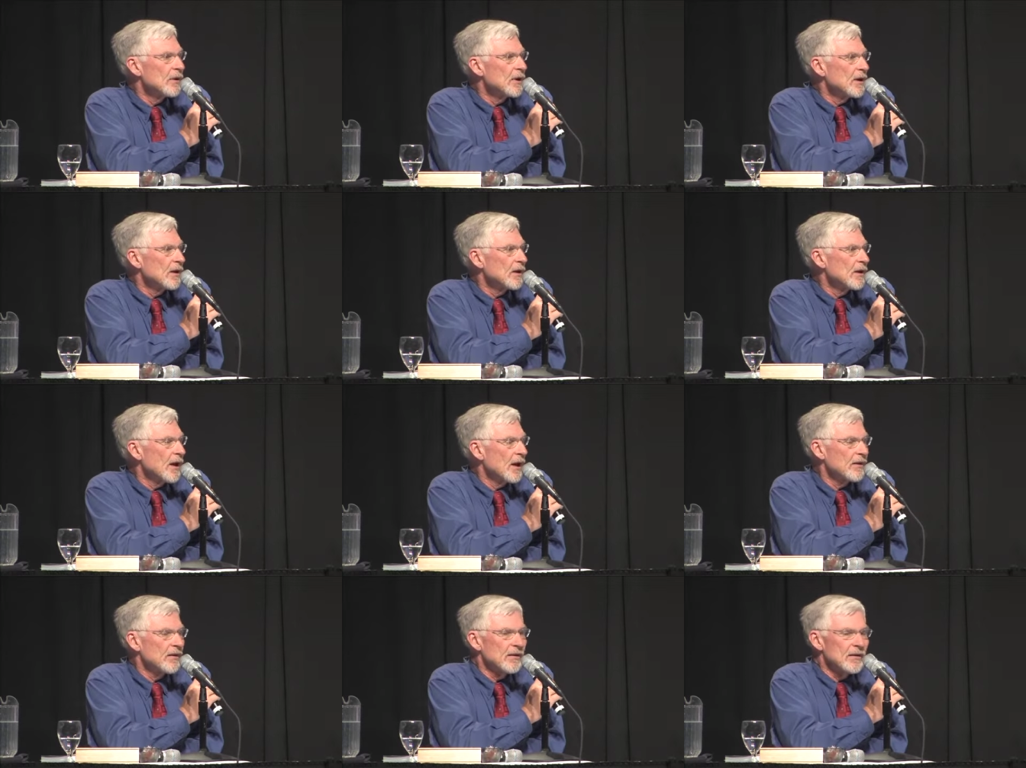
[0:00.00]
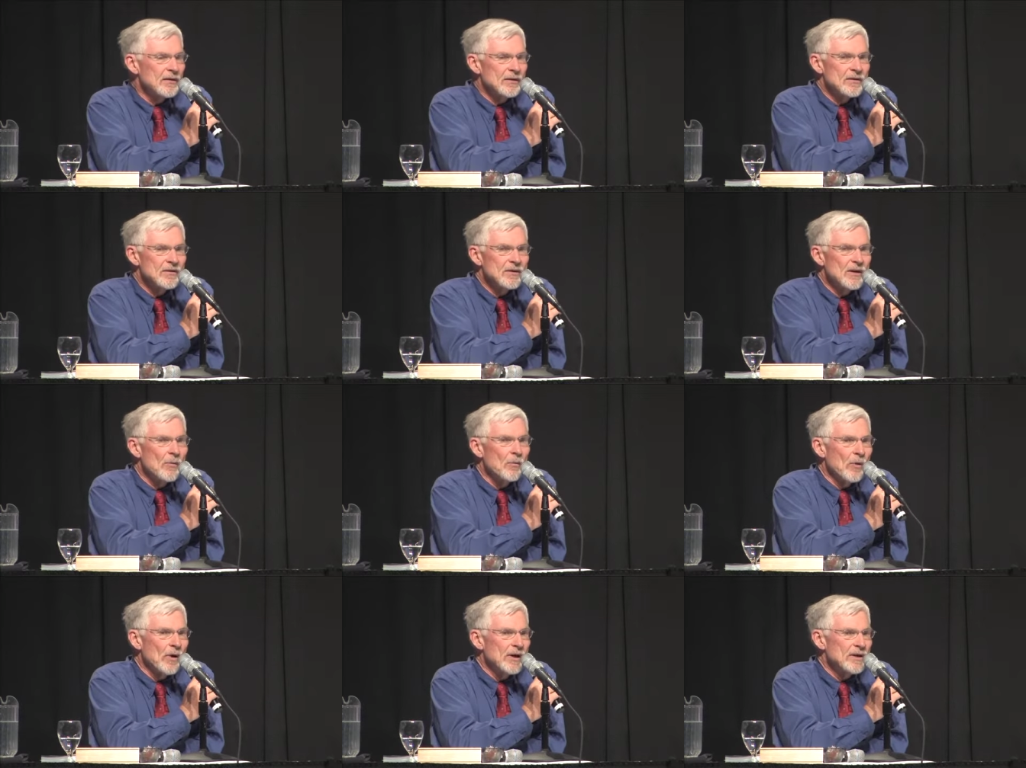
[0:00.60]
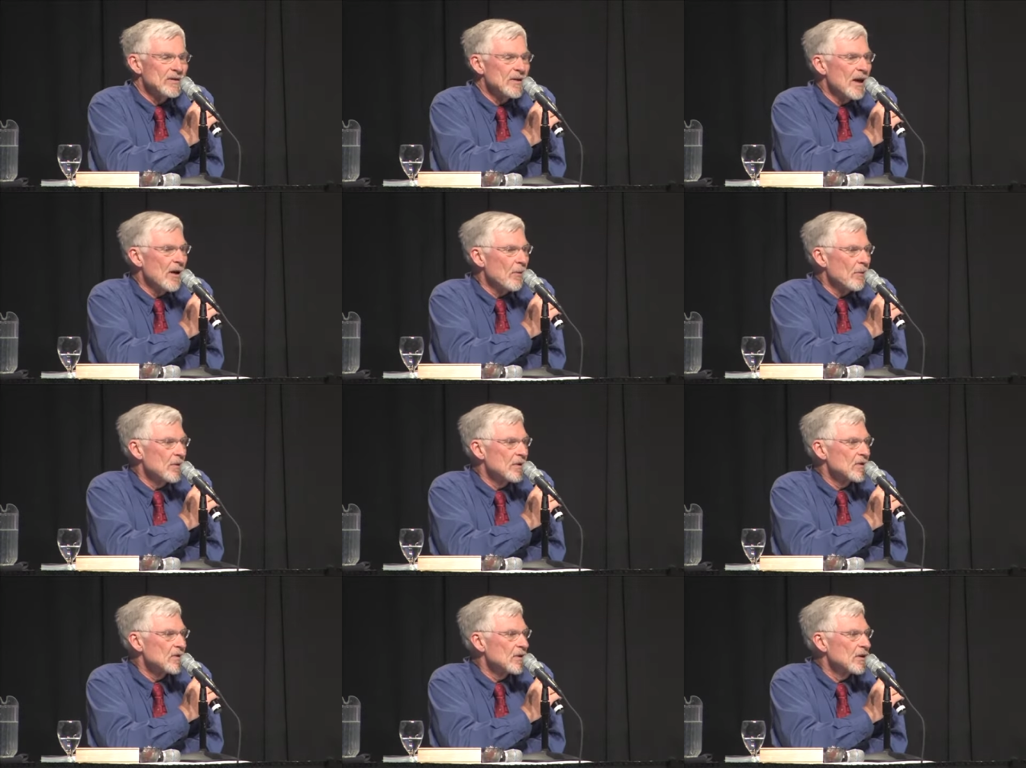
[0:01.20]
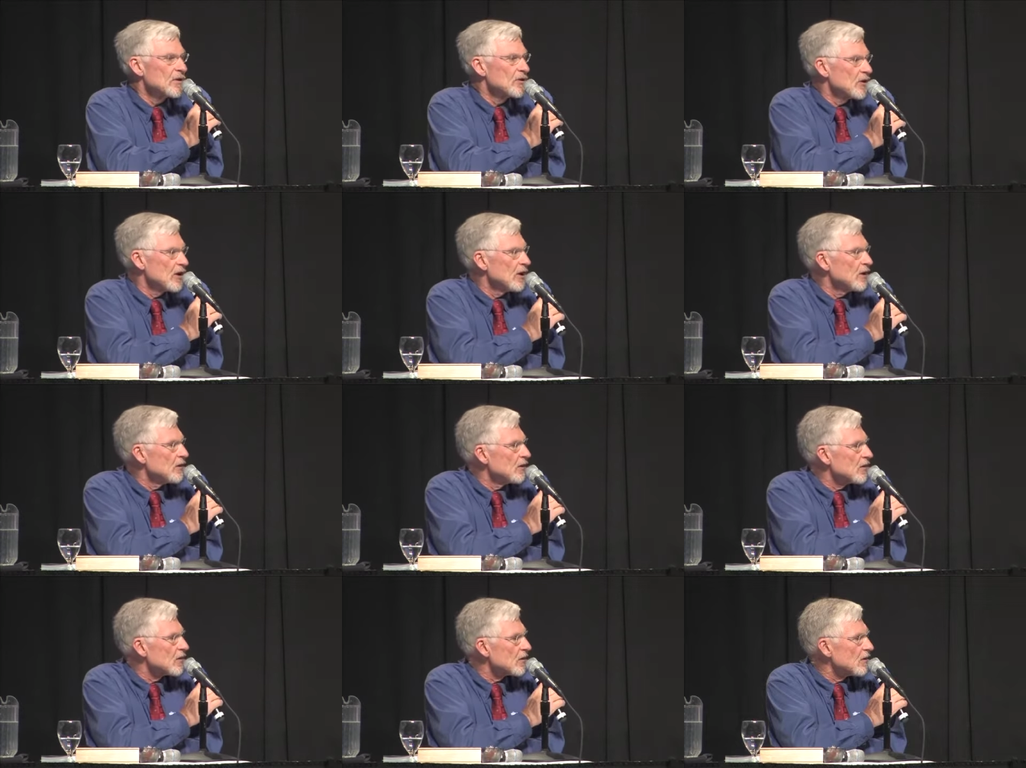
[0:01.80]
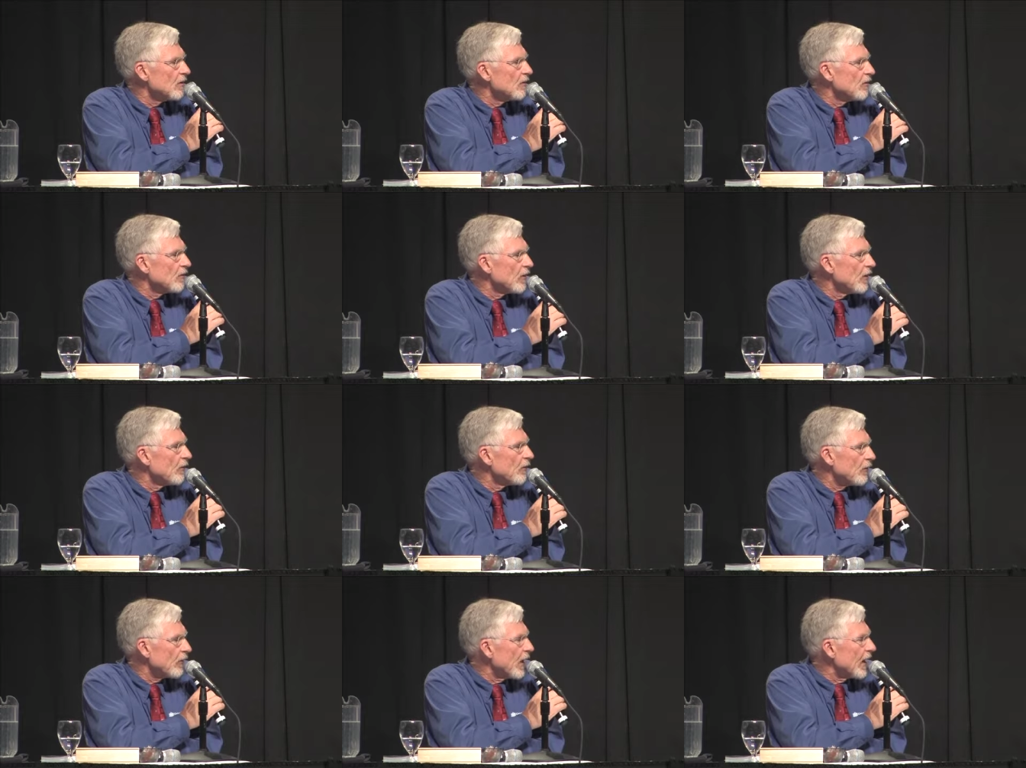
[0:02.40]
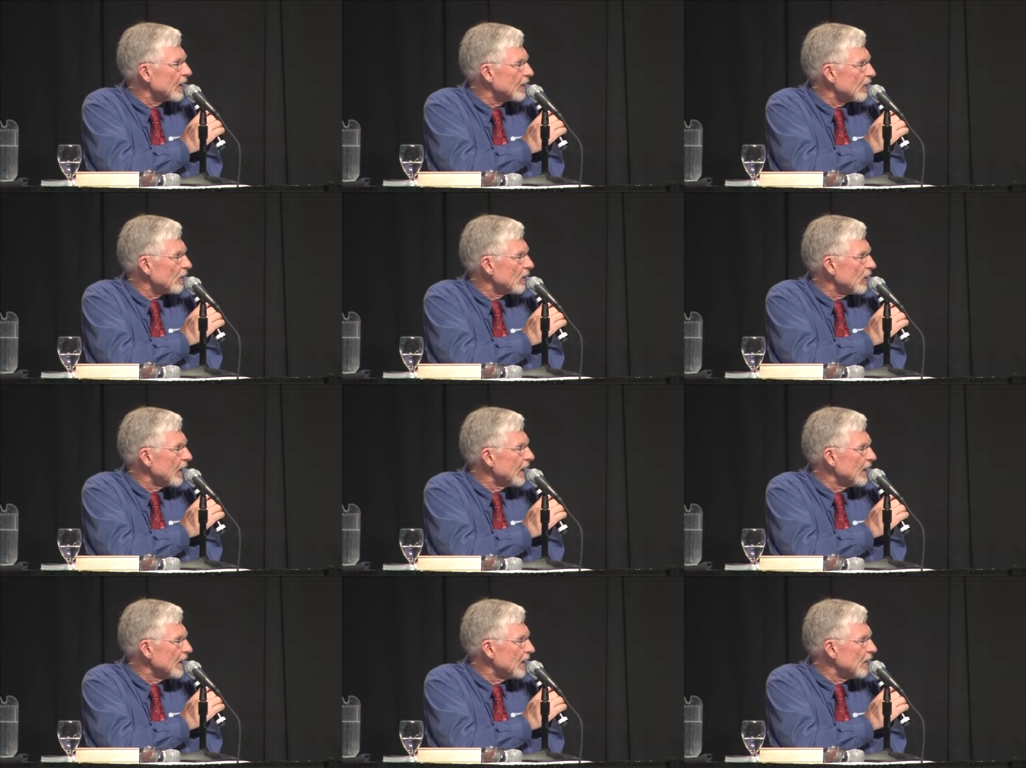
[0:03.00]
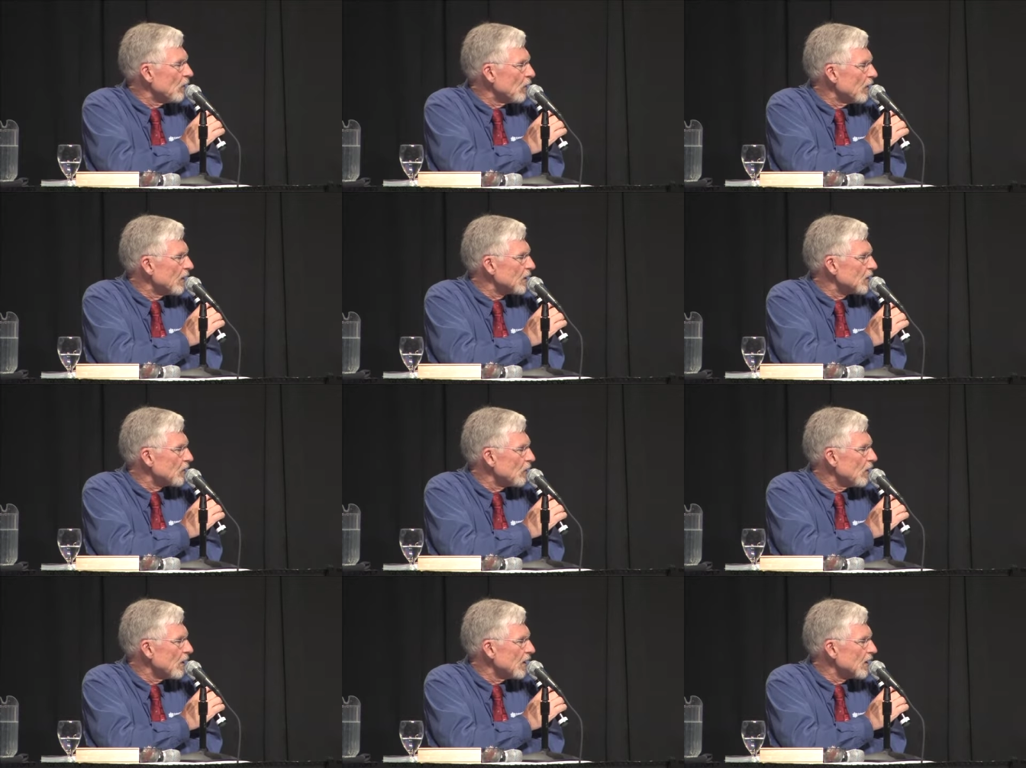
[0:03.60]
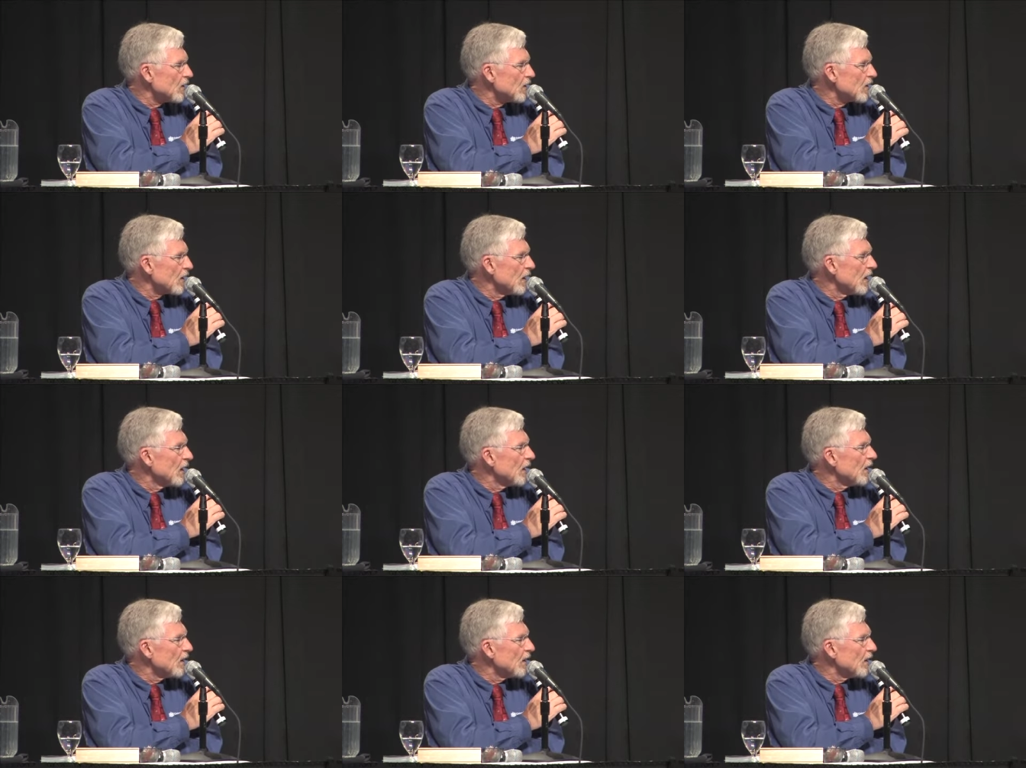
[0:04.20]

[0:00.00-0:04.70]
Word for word: and, and I think in some ways that was the genius of, of Frank Delaney, which was,